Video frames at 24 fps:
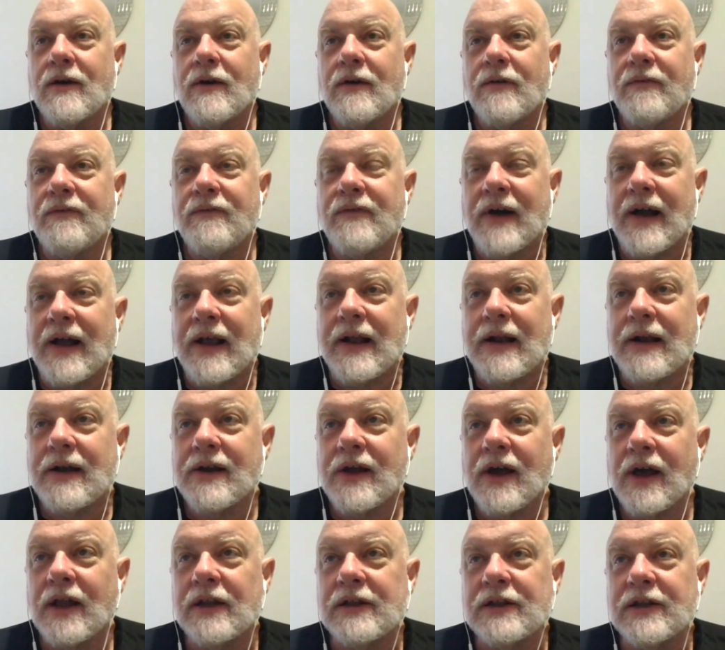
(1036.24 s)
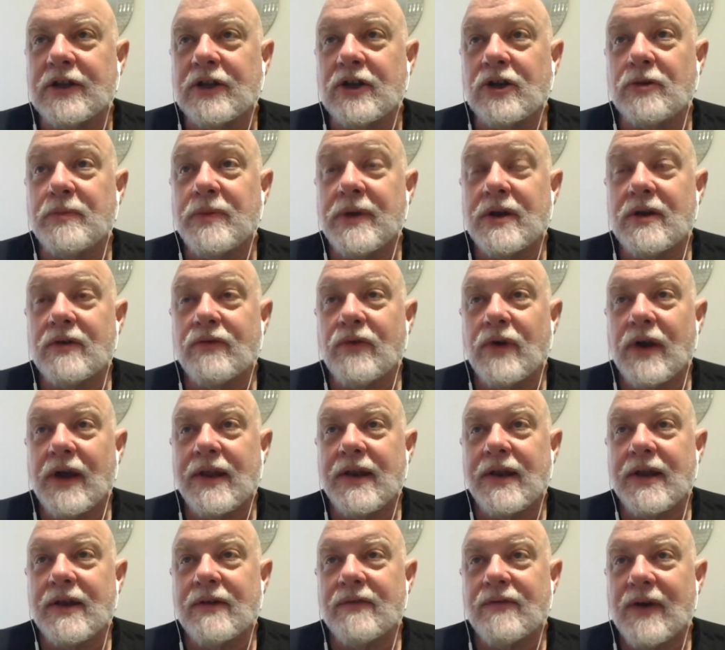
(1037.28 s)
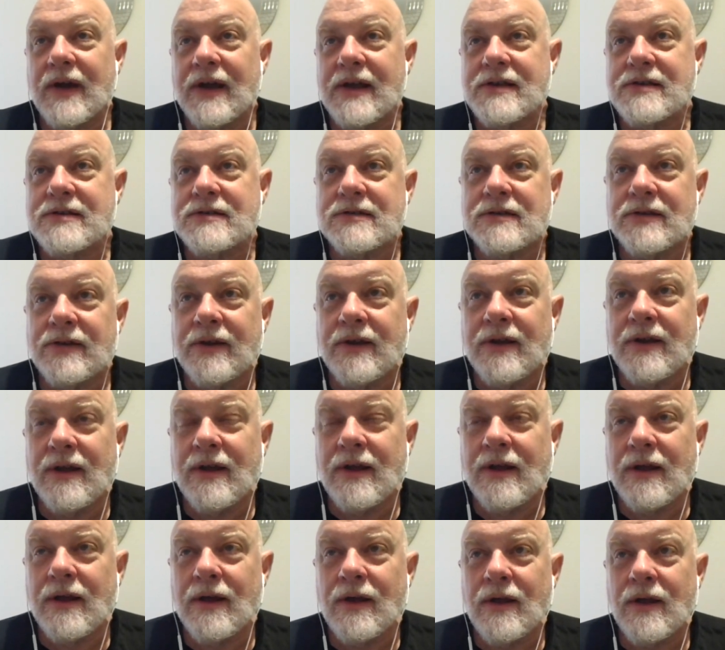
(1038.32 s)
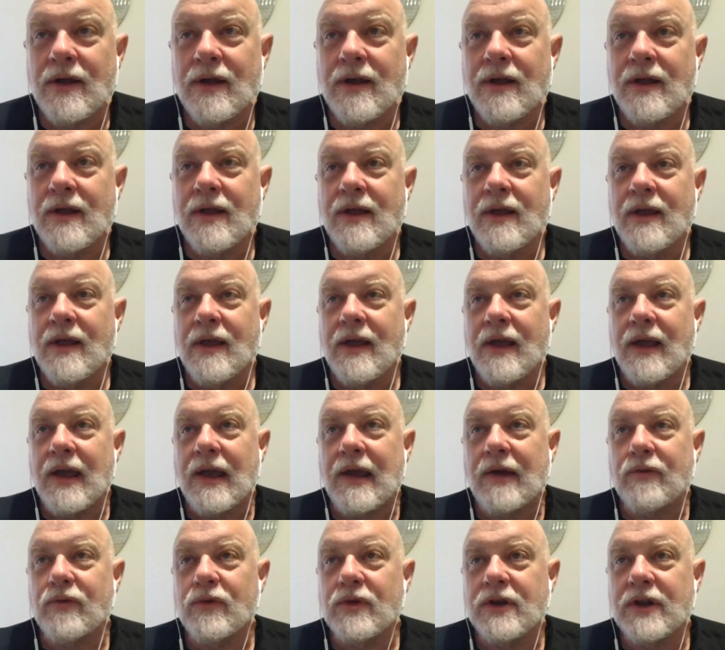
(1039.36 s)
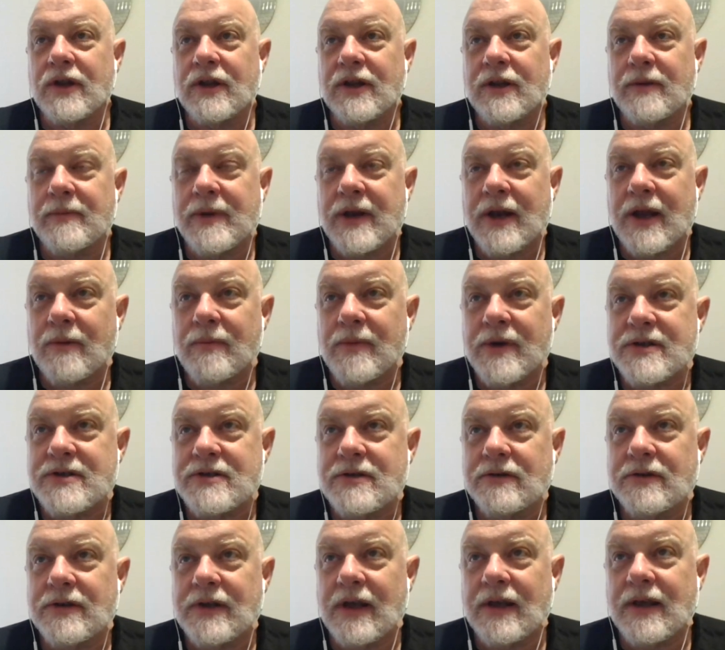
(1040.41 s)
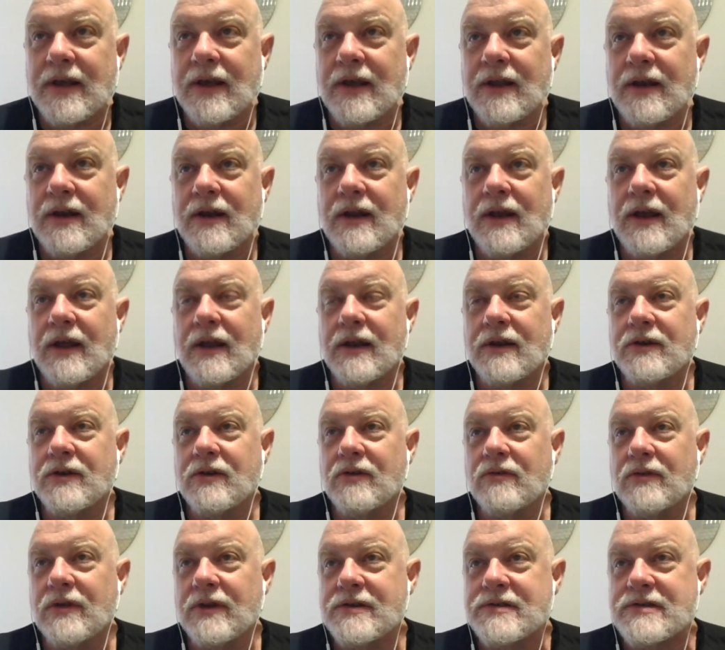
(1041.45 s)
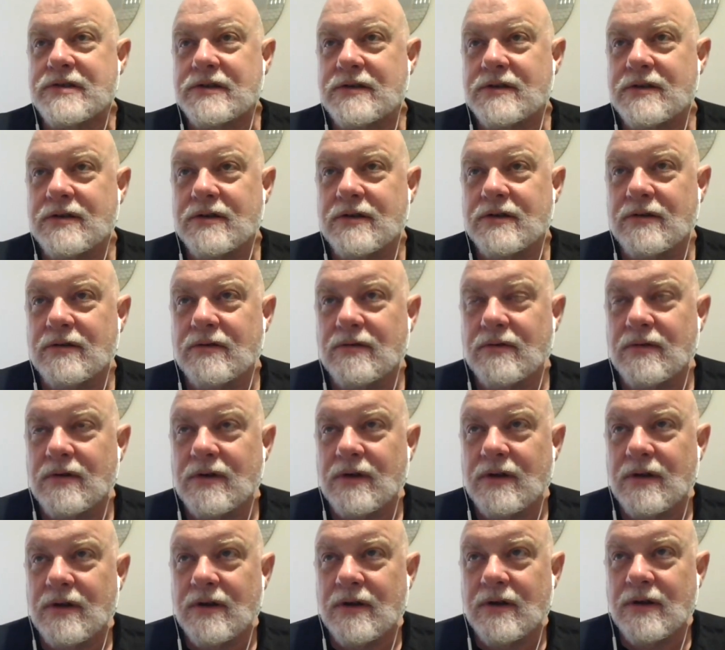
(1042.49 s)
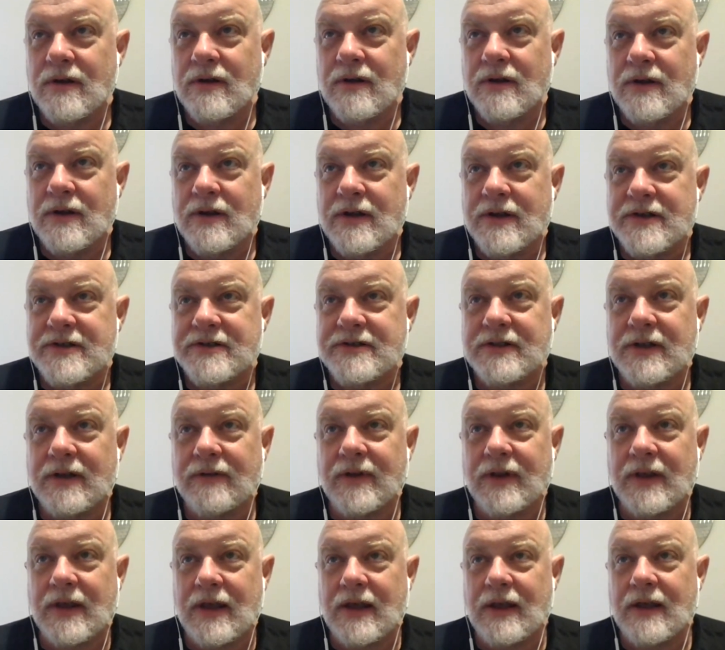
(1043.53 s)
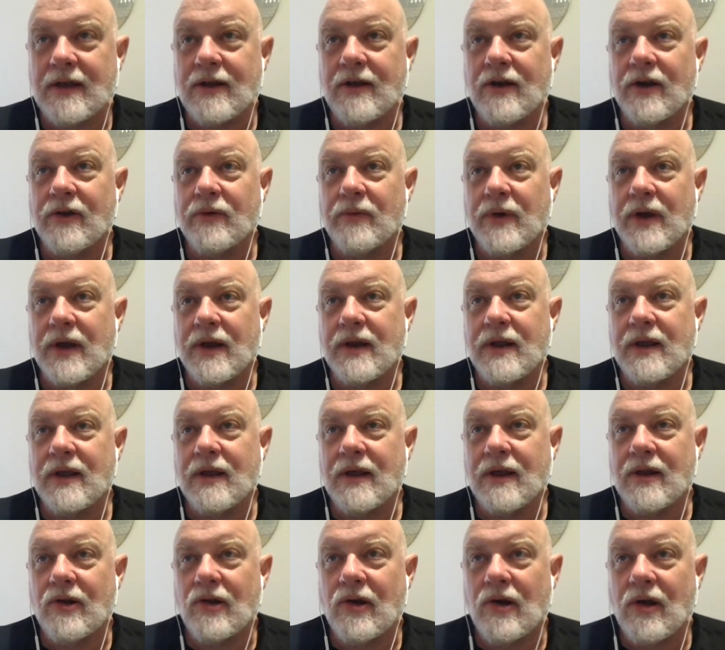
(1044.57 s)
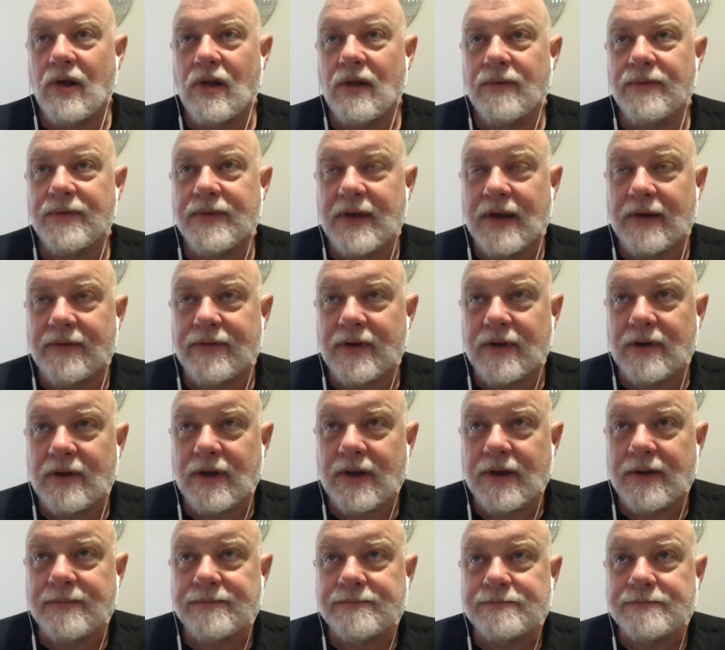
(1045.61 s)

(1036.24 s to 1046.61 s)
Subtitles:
find a little bit of writing advice and really limit how much you take in, and don't listen to Stephen King on writing at all, definitely.